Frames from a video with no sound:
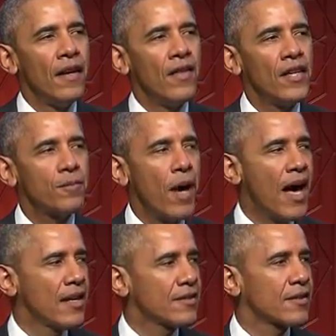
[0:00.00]
This
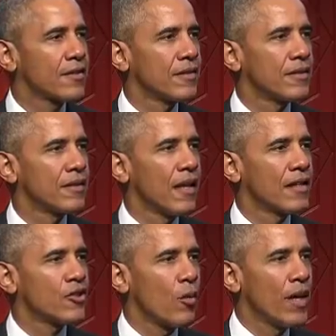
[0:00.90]
mosque,
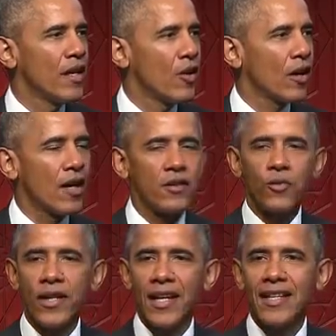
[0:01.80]
like so many in our
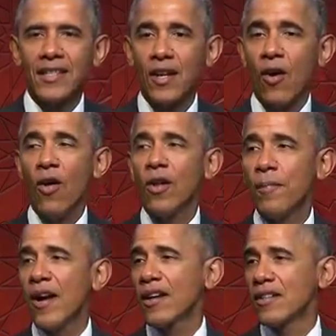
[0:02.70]
country, is an
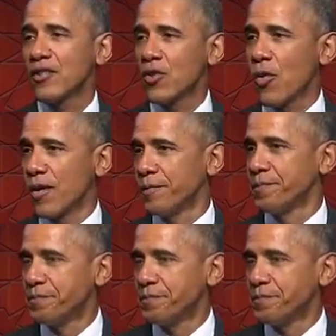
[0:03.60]
all-American story.